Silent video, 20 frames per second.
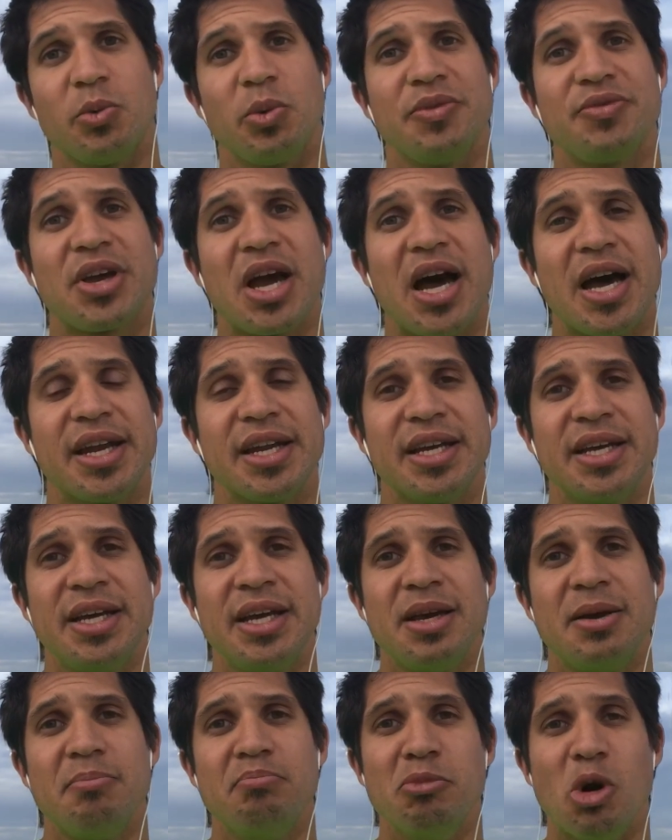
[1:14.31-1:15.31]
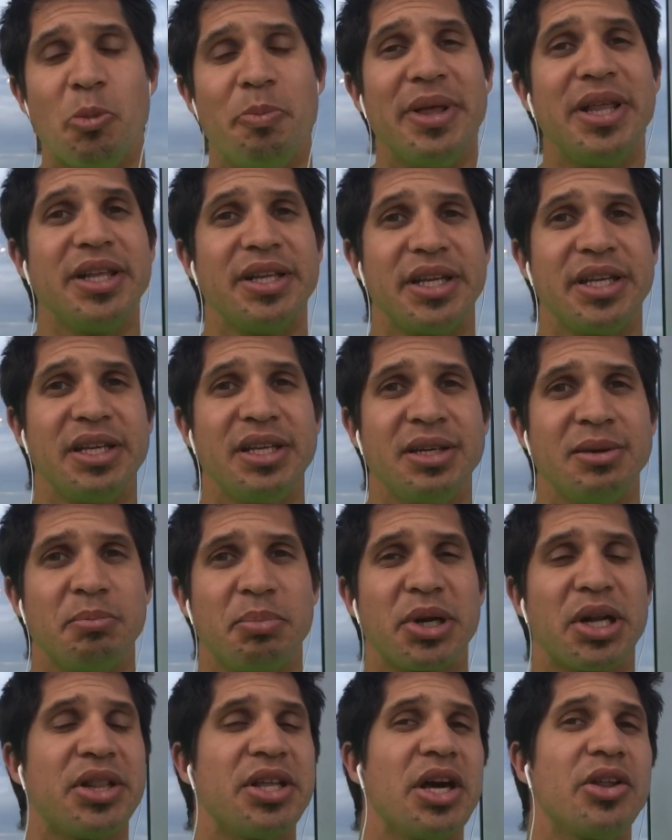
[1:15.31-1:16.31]
We've got mobility,
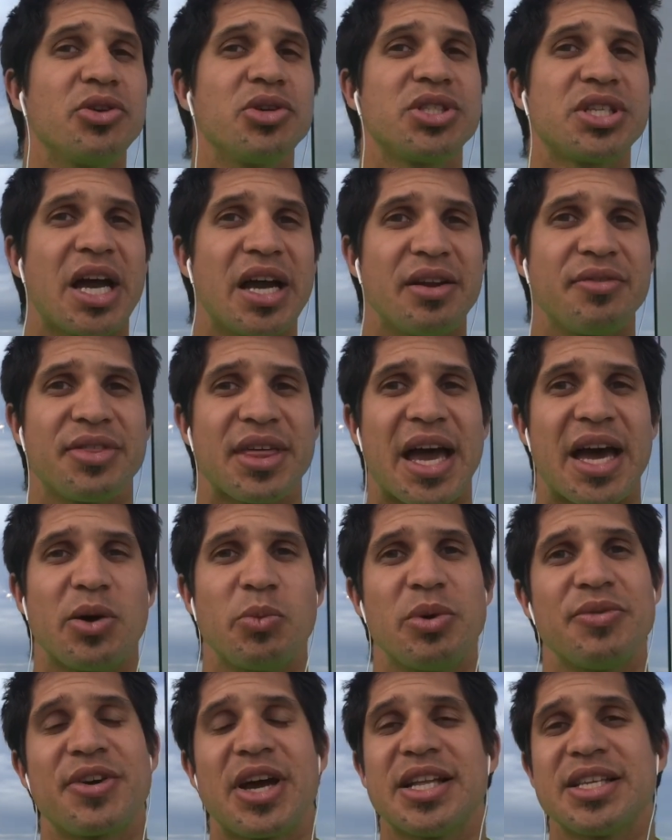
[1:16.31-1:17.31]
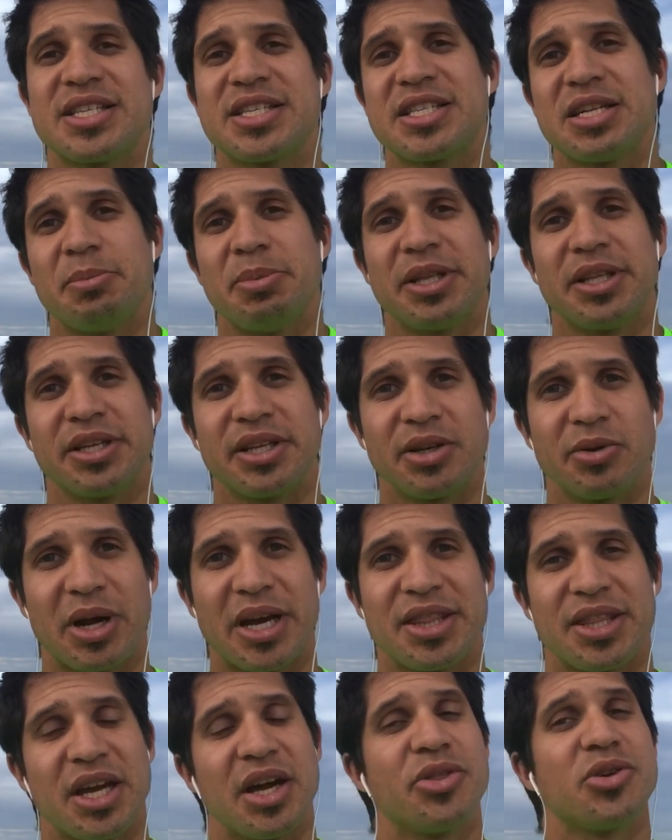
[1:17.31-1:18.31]
but on the other side of that, we've got stability,
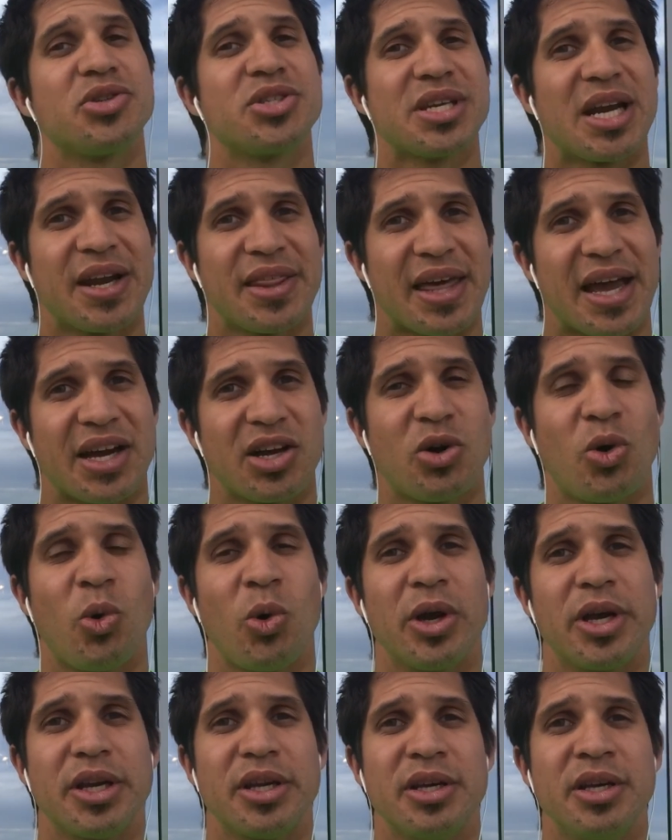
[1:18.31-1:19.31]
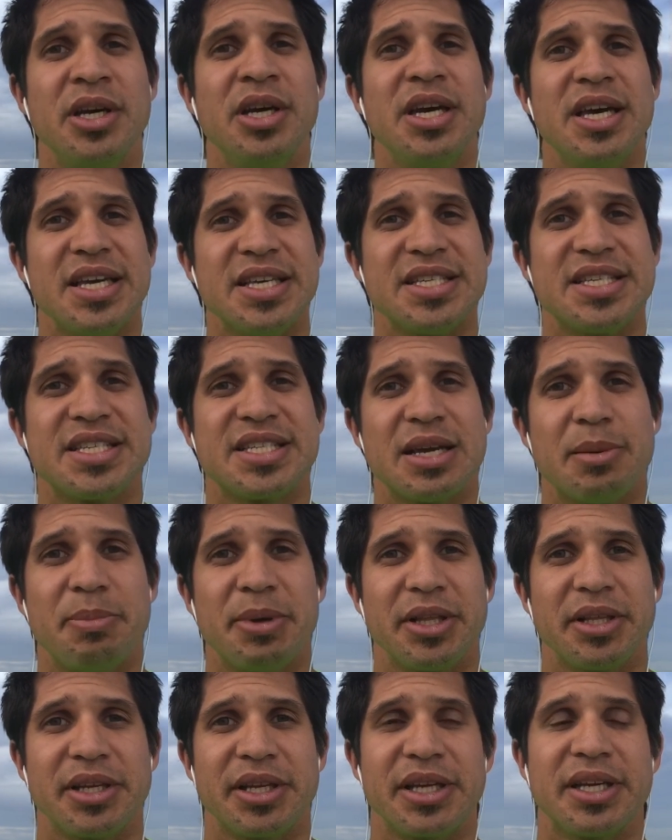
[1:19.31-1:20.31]
right? The other side of that coin is
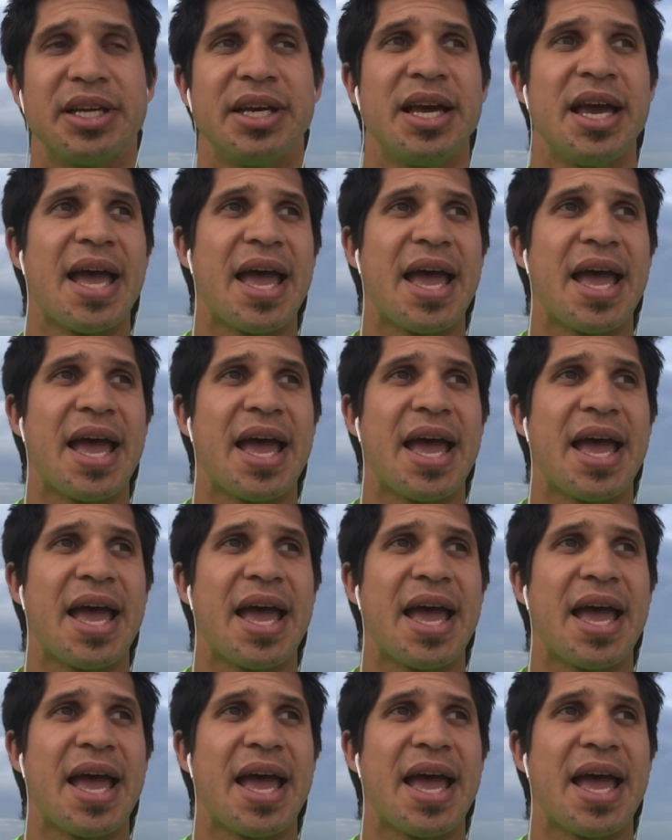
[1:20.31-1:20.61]
stability.